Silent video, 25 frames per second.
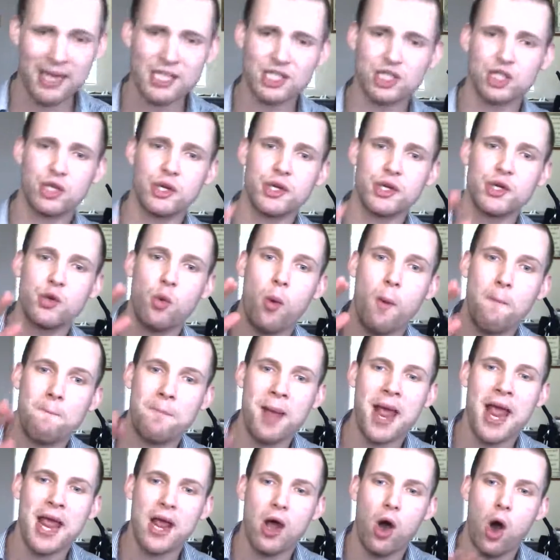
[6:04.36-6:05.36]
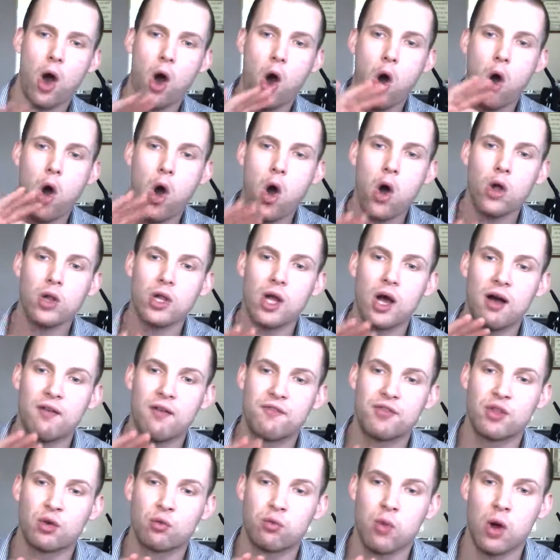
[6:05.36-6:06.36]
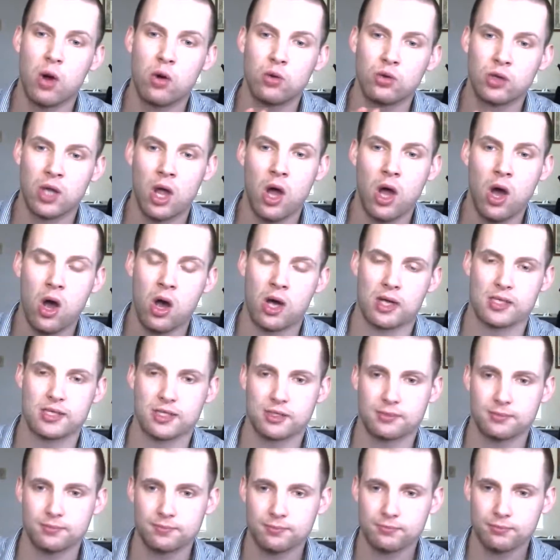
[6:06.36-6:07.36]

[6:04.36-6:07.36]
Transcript: sure you obey all of the road laws.